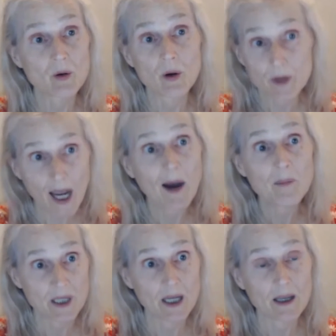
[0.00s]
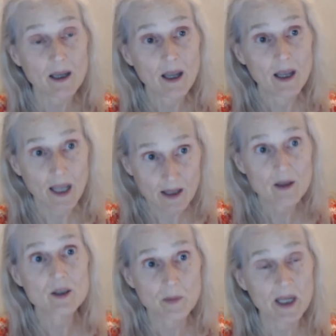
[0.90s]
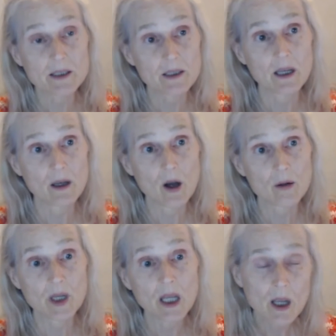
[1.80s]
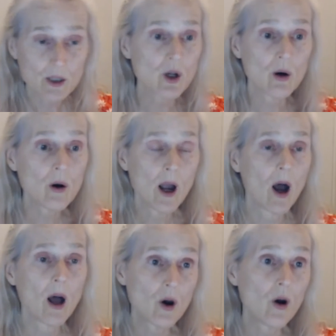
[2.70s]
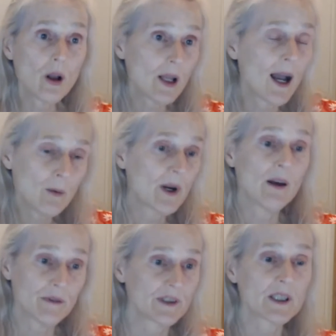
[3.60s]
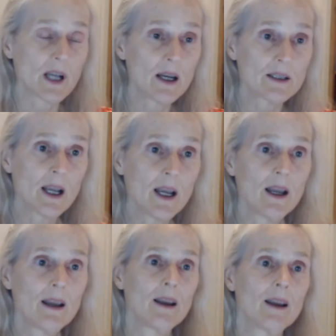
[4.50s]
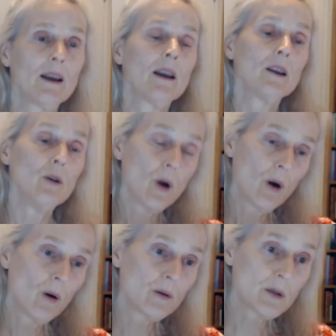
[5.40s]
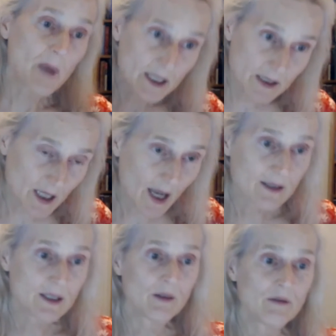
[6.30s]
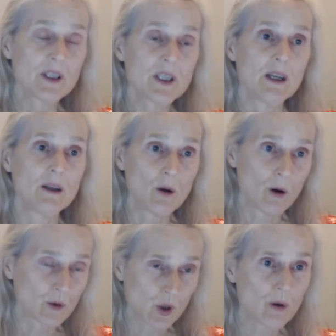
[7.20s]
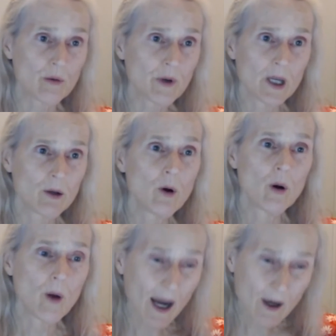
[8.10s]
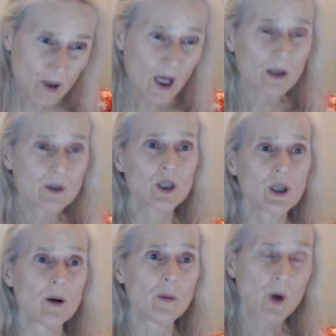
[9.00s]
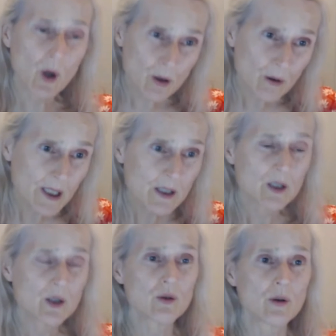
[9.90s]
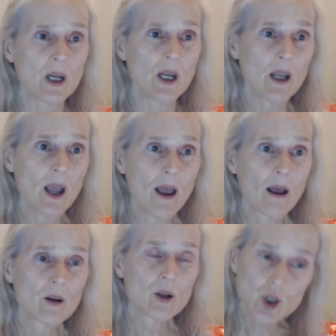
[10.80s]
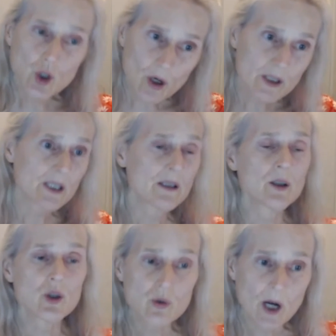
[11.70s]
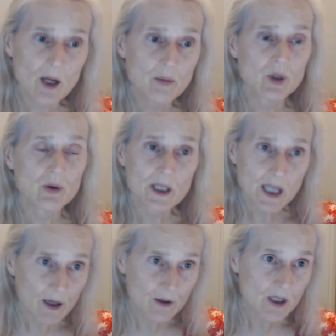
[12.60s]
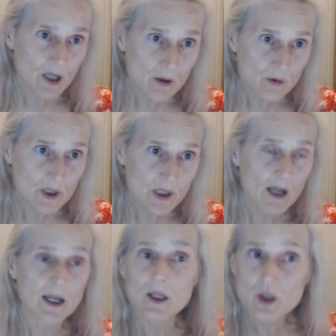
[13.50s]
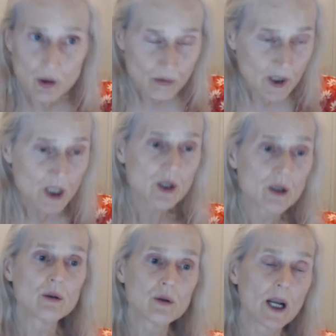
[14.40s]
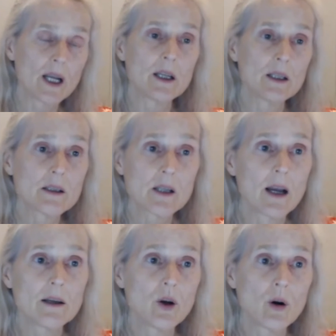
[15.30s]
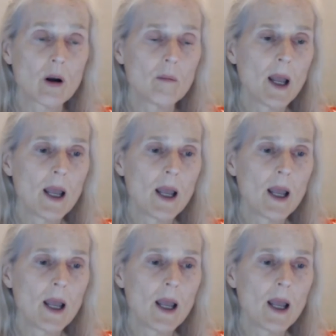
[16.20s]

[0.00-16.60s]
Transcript: growth happening in the domestic economy. So on the whole, I would emphasize, you know, domestic activity, you know, sort of, you know, agriculture, proto-industry, short distance trade between town and countryside, inter-regional trade inside Europe,